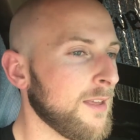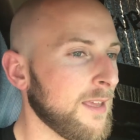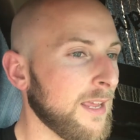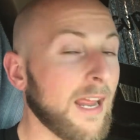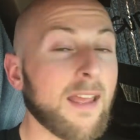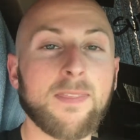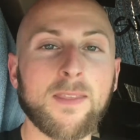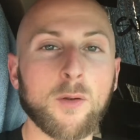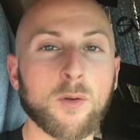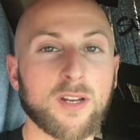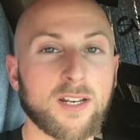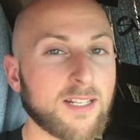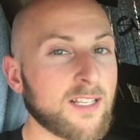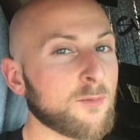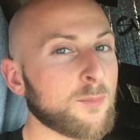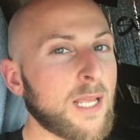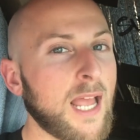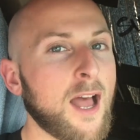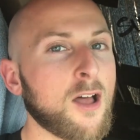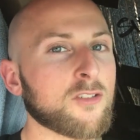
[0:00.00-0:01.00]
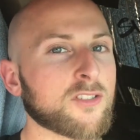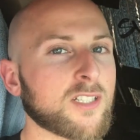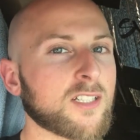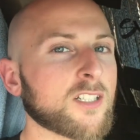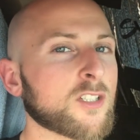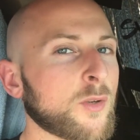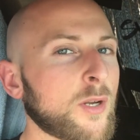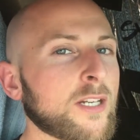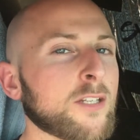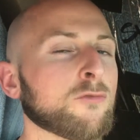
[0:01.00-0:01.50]
And they were gonna give me housing,
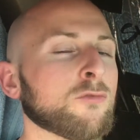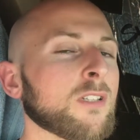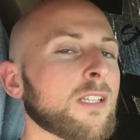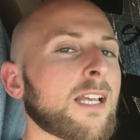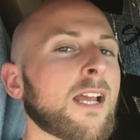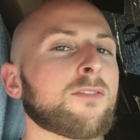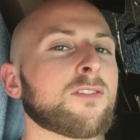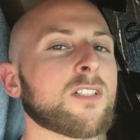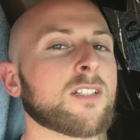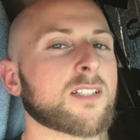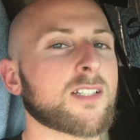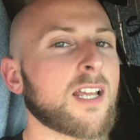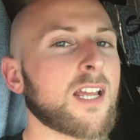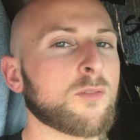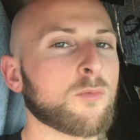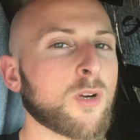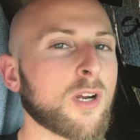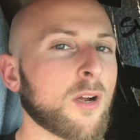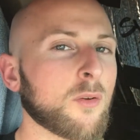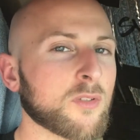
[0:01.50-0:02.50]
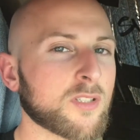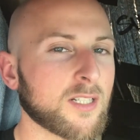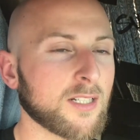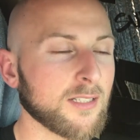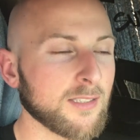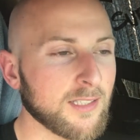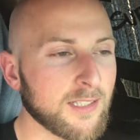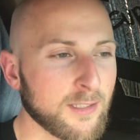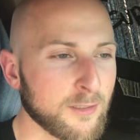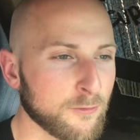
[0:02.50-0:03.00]
so I didn't really have to decide where I was
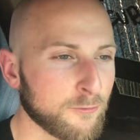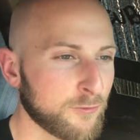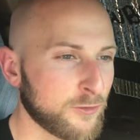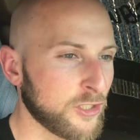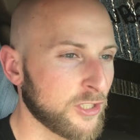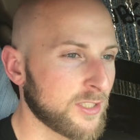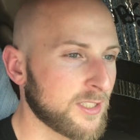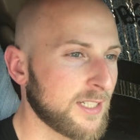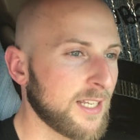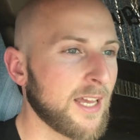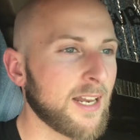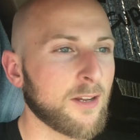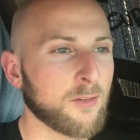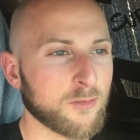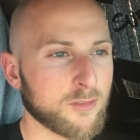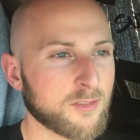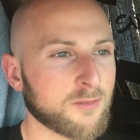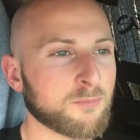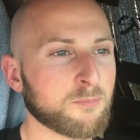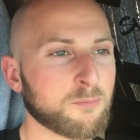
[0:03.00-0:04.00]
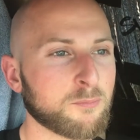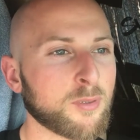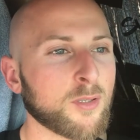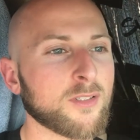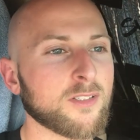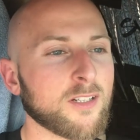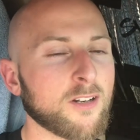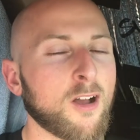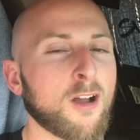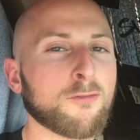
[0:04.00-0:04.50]
gonna live just yet. I was
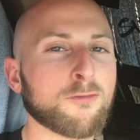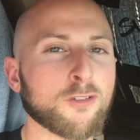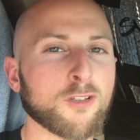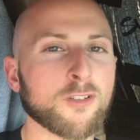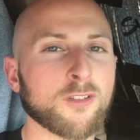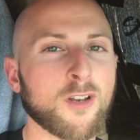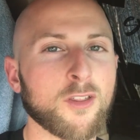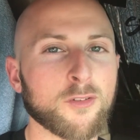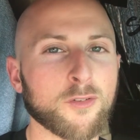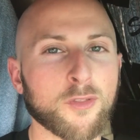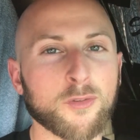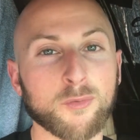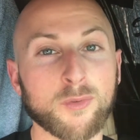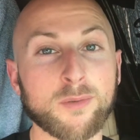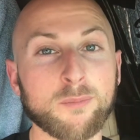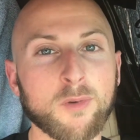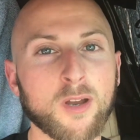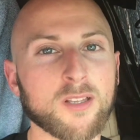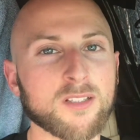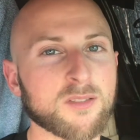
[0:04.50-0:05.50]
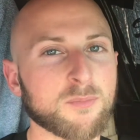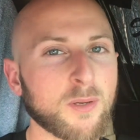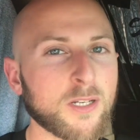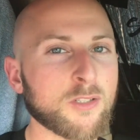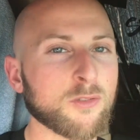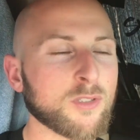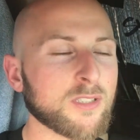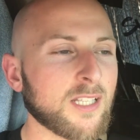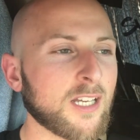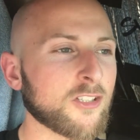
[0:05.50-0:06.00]
putting it off for another 3 months by
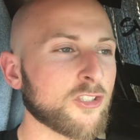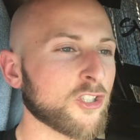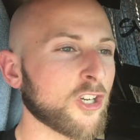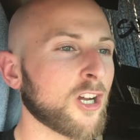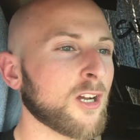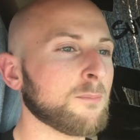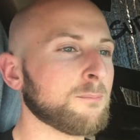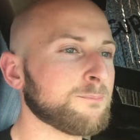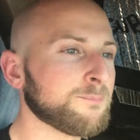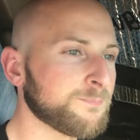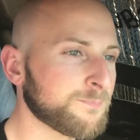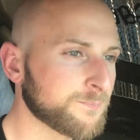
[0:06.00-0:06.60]
doing that job.